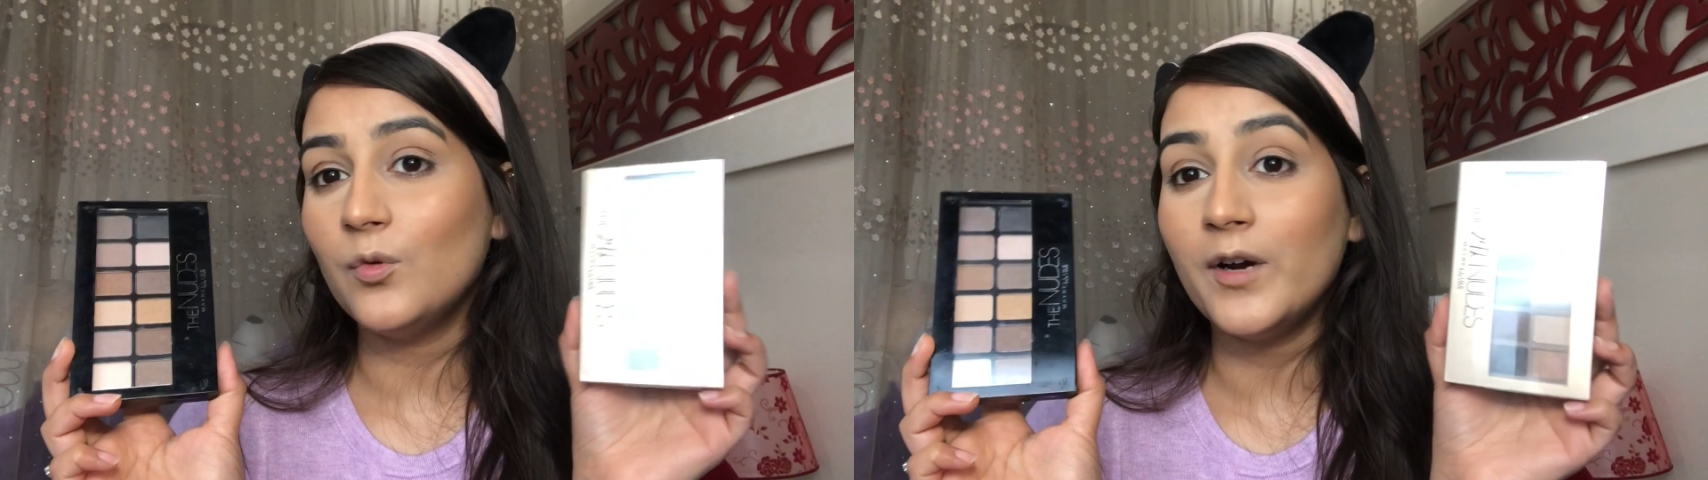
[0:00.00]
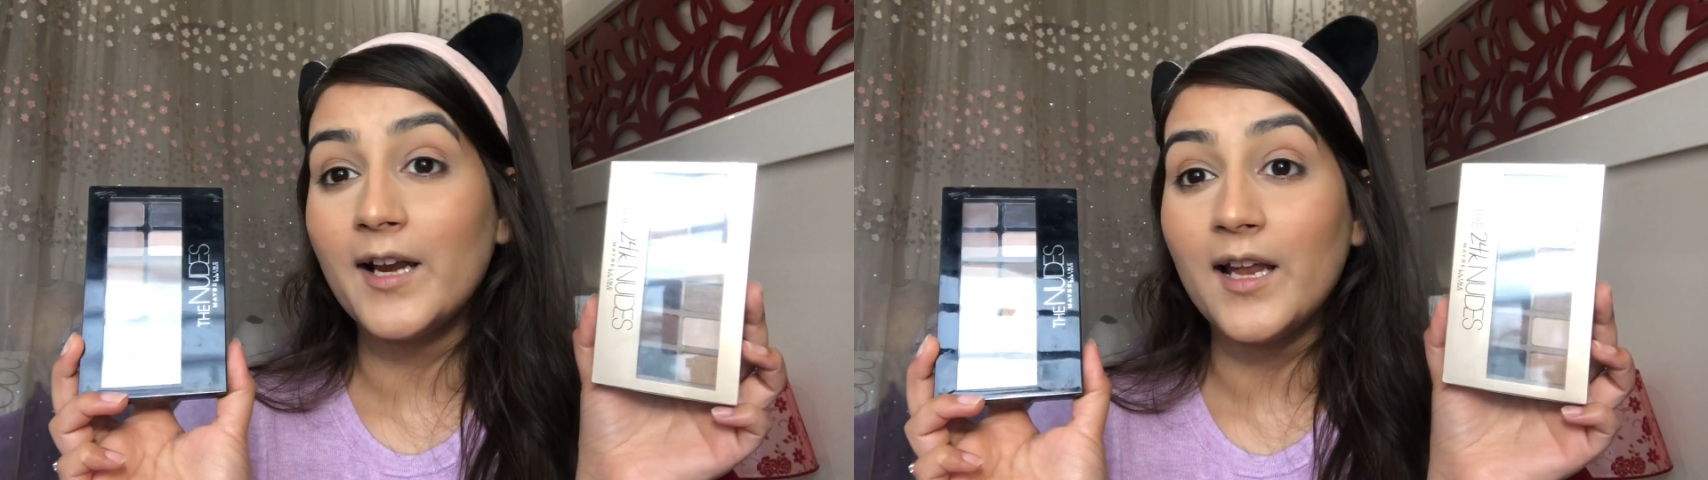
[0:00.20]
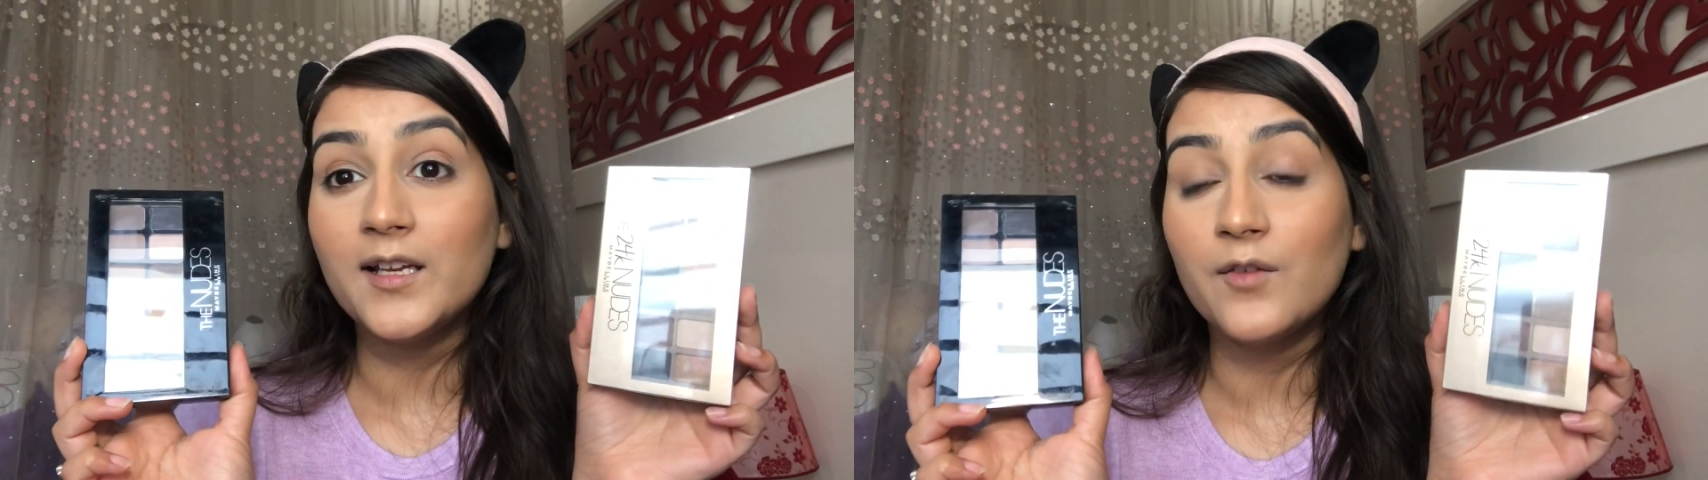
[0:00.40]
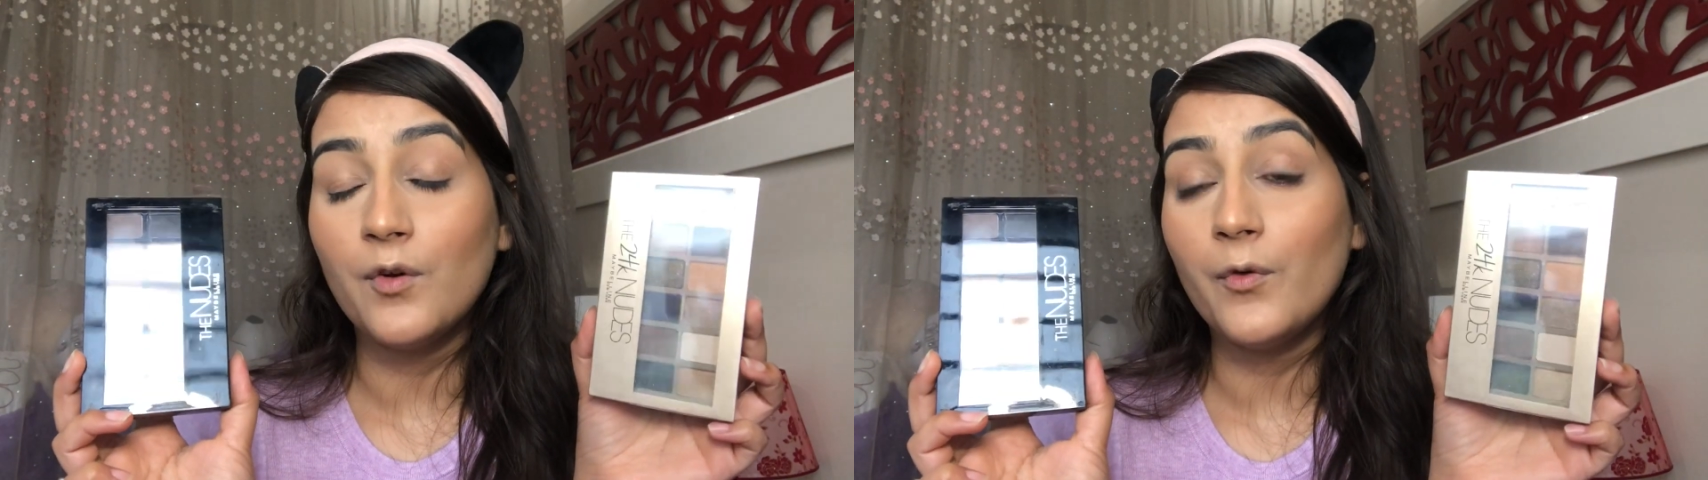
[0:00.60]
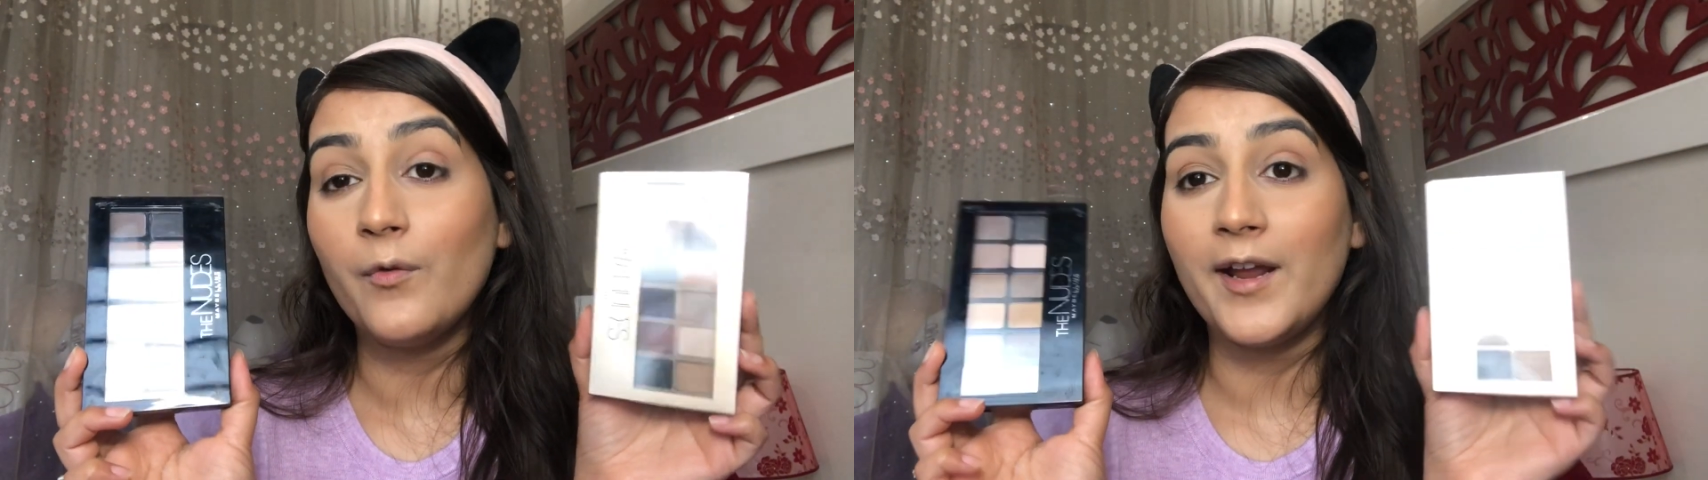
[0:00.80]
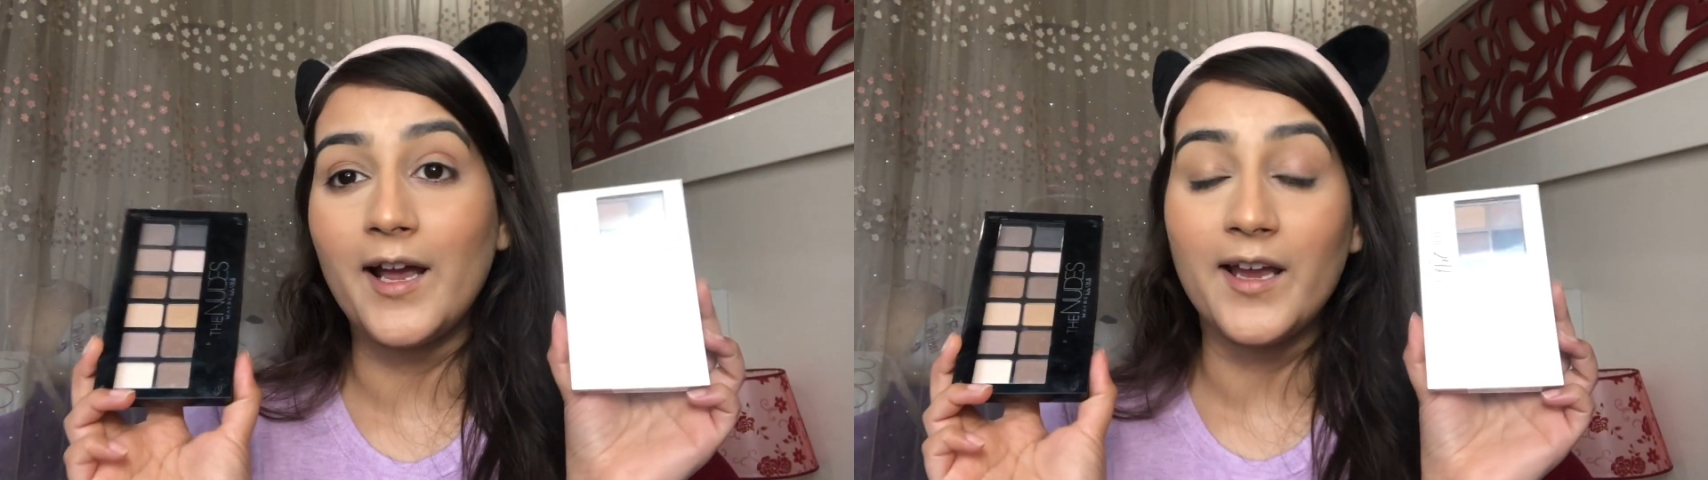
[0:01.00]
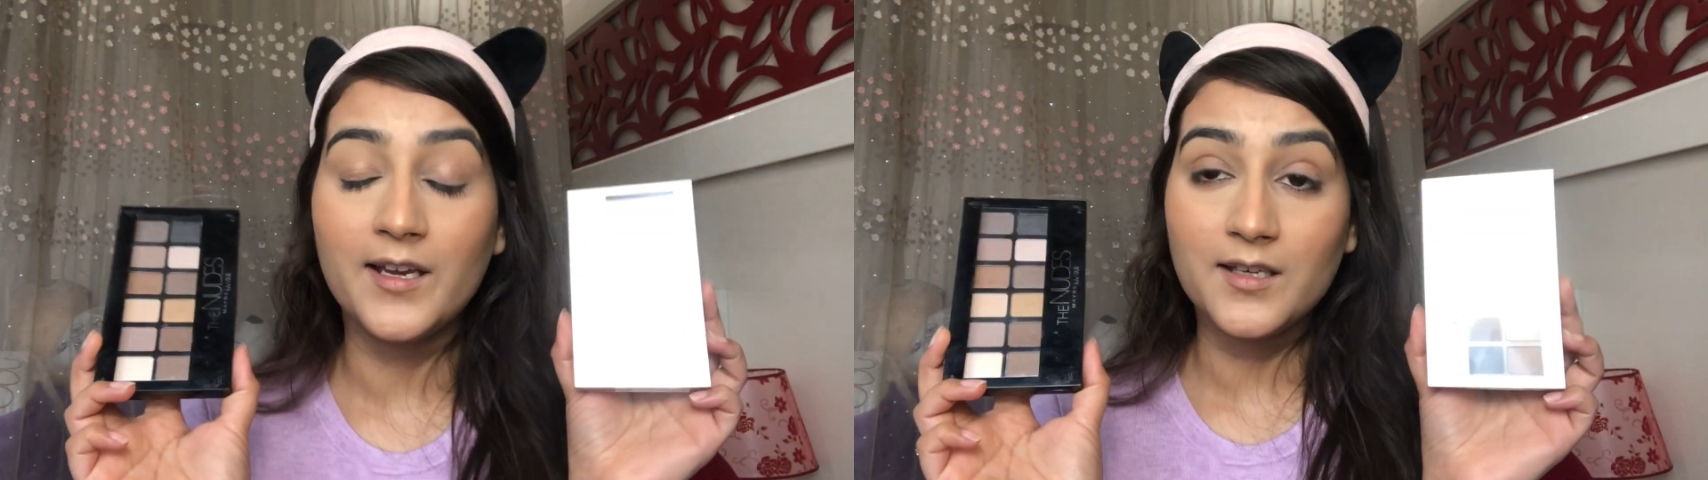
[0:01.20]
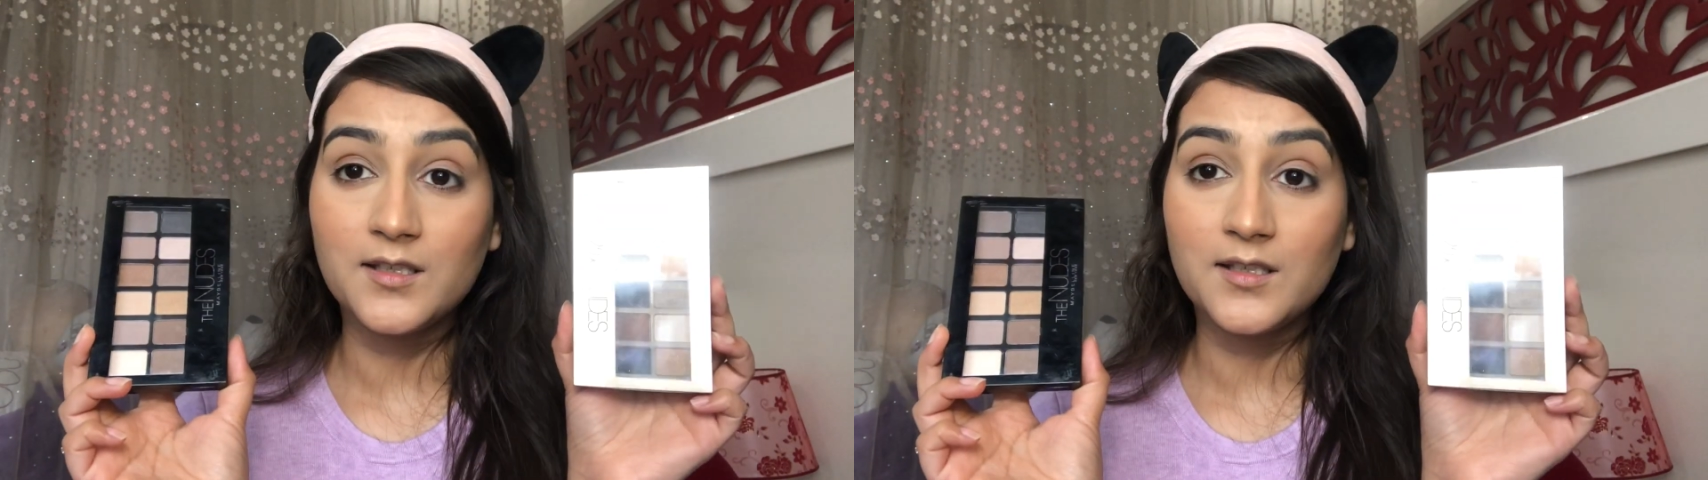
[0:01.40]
one I'll give away when I hit